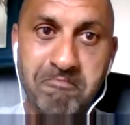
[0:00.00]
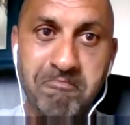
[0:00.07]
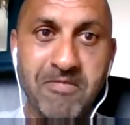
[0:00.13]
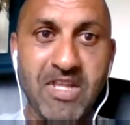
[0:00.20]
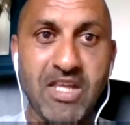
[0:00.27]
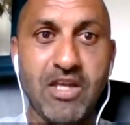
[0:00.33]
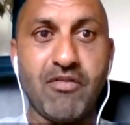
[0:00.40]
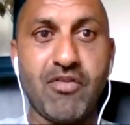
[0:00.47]

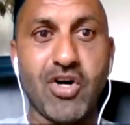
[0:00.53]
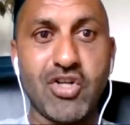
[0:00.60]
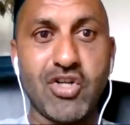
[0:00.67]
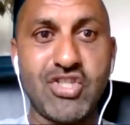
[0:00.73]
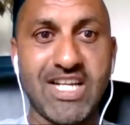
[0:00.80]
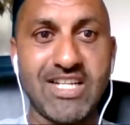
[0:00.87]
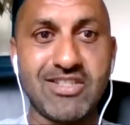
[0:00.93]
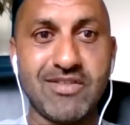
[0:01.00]
You've got a
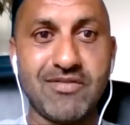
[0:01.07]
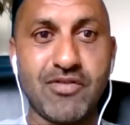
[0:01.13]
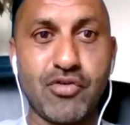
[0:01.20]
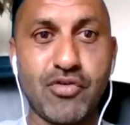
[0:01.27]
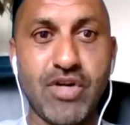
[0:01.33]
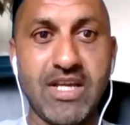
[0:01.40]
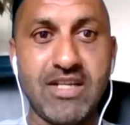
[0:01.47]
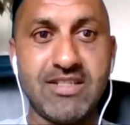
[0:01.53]
chance of
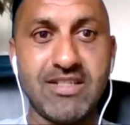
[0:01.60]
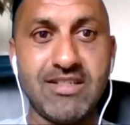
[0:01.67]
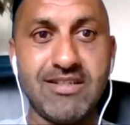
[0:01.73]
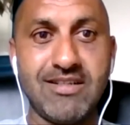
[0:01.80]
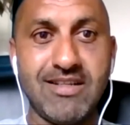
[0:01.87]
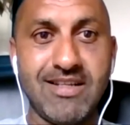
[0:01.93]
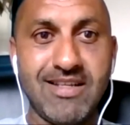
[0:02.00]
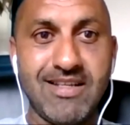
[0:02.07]
creating
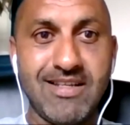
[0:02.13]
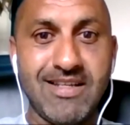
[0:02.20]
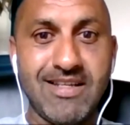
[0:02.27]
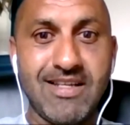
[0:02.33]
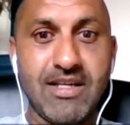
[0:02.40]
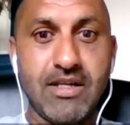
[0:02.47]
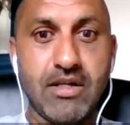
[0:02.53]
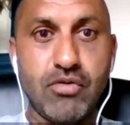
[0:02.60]

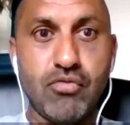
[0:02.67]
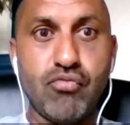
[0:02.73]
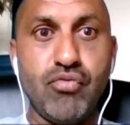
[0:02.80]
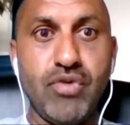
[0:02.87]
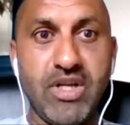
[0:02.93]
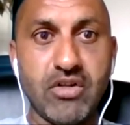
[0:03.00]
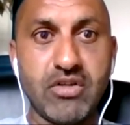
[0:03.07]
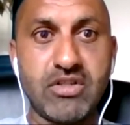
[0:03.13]

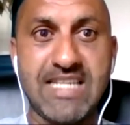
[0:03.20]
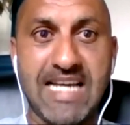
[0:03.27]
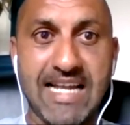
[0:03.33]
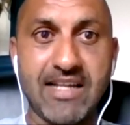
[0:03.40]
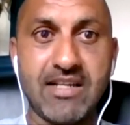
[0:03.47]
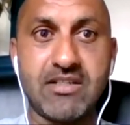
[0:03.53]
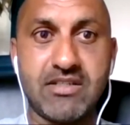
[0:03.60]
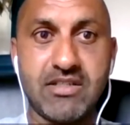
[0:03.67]
real
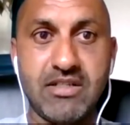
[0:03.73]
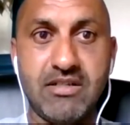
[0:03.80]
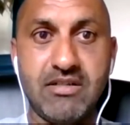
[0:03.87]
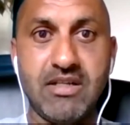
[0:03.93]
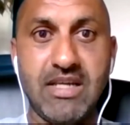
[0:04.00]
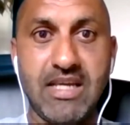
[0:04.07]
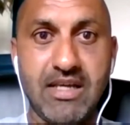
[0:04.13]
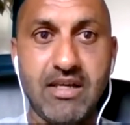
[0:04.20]
talented
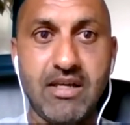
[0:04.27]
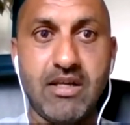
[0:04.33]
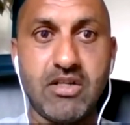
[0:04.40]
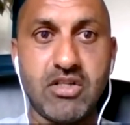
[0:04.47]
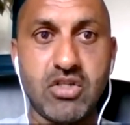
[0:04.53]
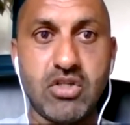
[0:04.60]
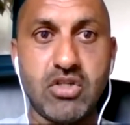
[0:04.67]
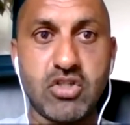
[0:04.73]

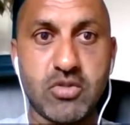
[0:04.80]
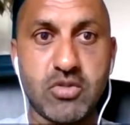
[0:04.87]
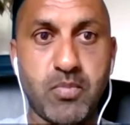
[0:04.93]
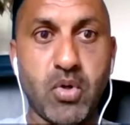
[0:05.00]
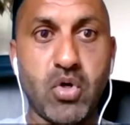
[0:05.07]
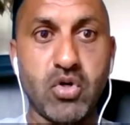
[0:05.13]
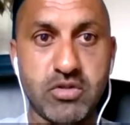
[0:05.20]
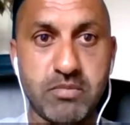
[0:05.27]

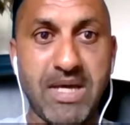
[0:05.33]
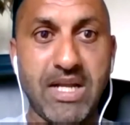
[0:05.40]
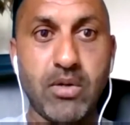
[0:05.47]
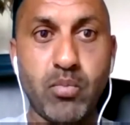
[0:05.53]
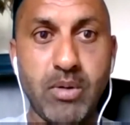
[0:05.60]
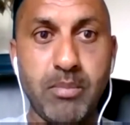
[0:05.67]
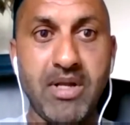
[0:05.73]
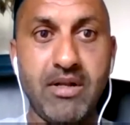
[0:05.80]
sportsmen and
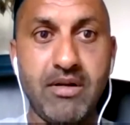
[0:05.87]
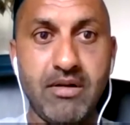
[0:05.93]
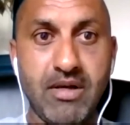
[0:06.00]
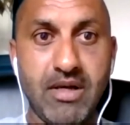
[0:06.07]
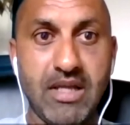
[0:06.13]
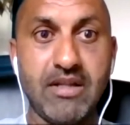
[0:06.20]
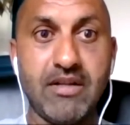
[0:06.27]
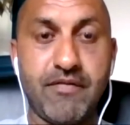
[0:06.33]
women
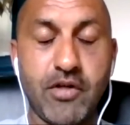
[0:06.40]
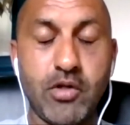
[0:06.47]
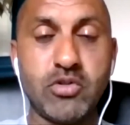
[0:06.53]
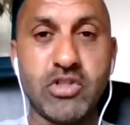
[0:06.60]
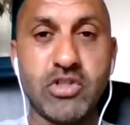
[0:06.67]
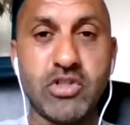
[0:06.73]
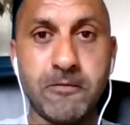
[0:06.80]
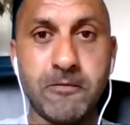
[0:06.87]
in the future.